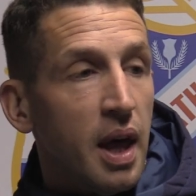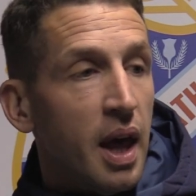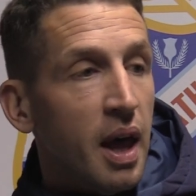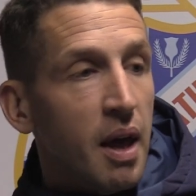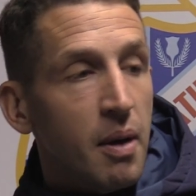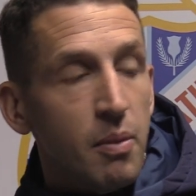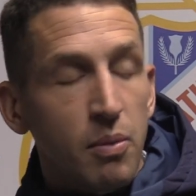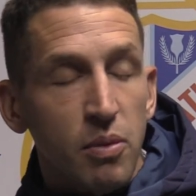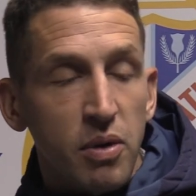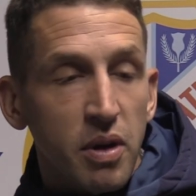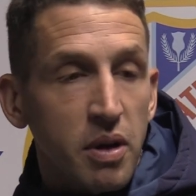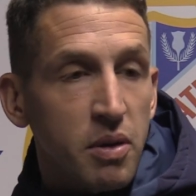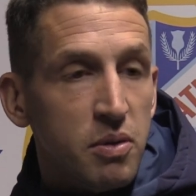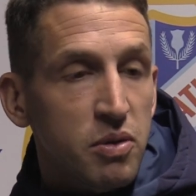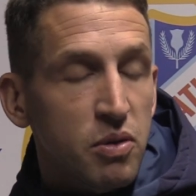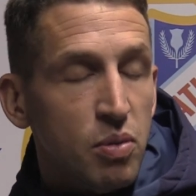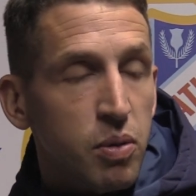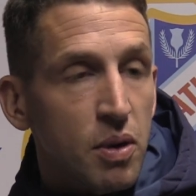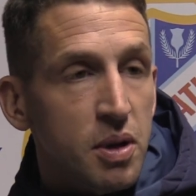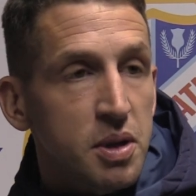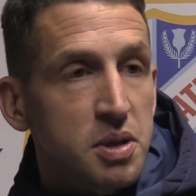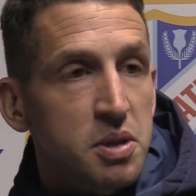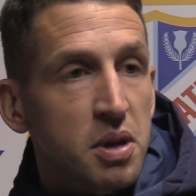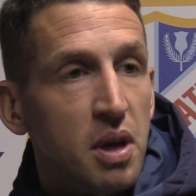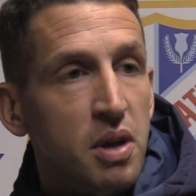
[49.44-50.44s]
To be
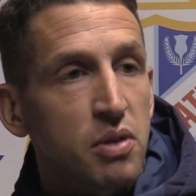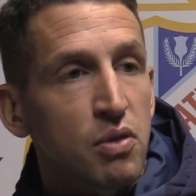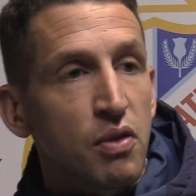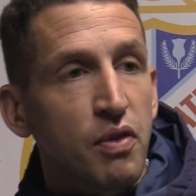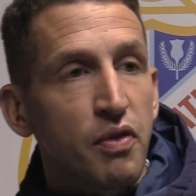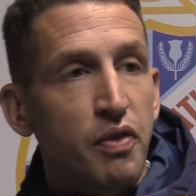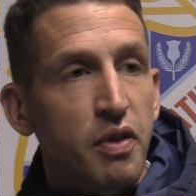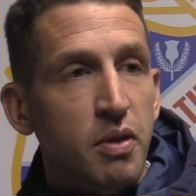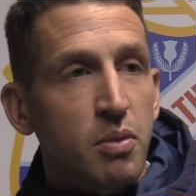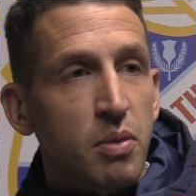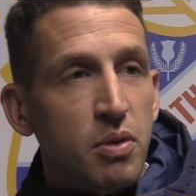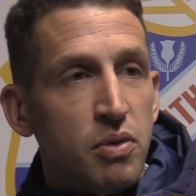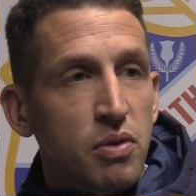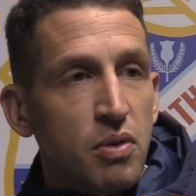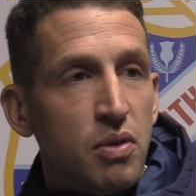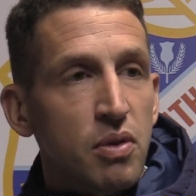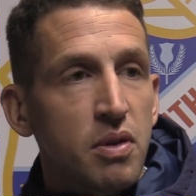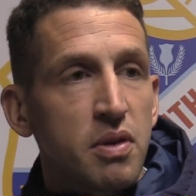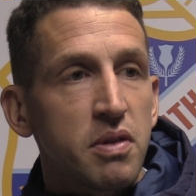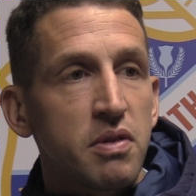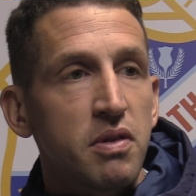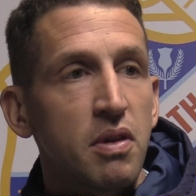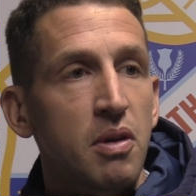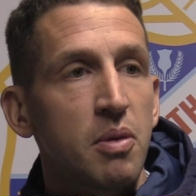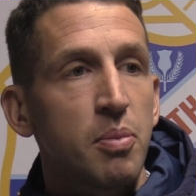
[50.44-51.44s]
honest, I don't think we'll know
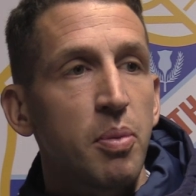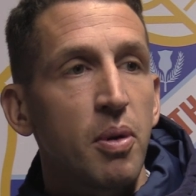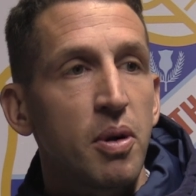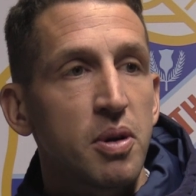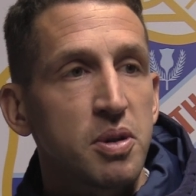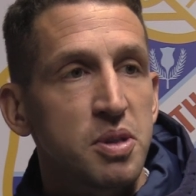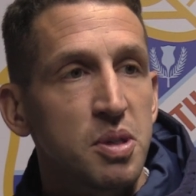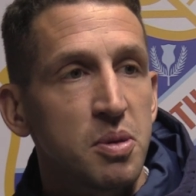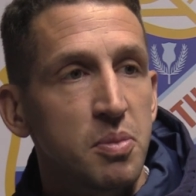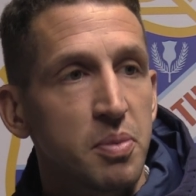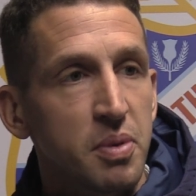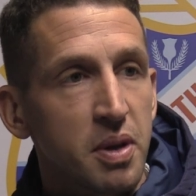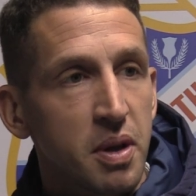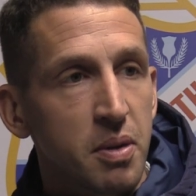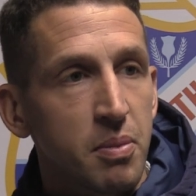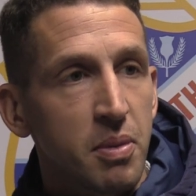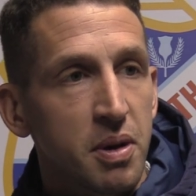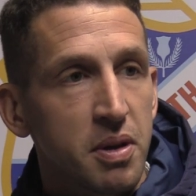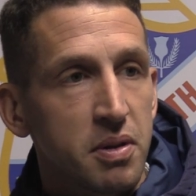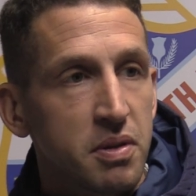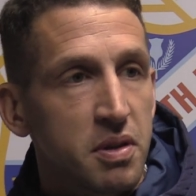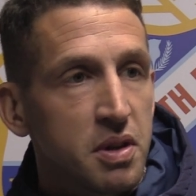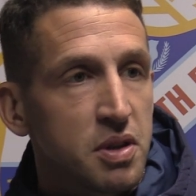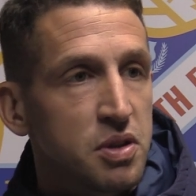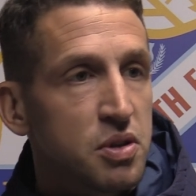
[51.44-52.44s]
until possibly
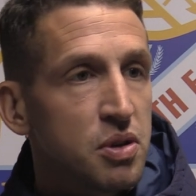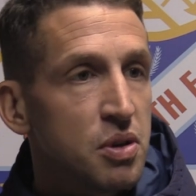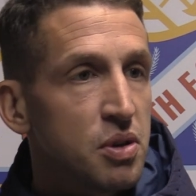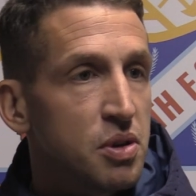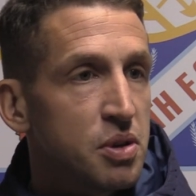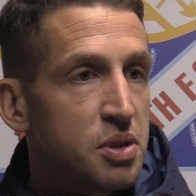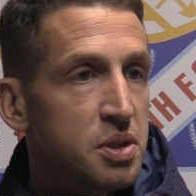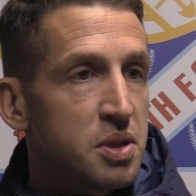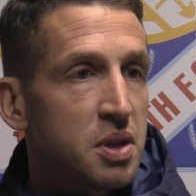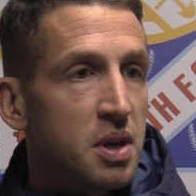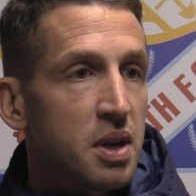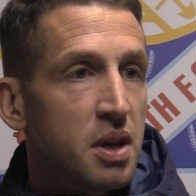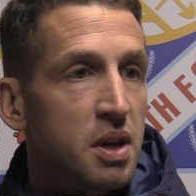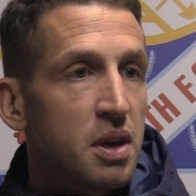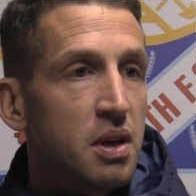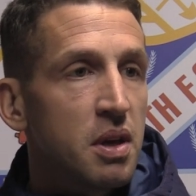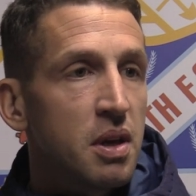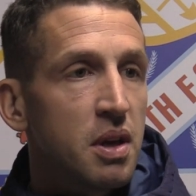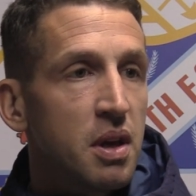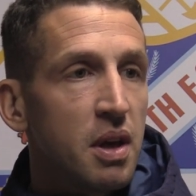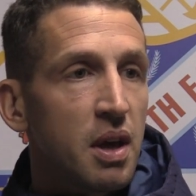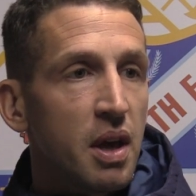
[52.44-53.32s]
Monday, Tuesday.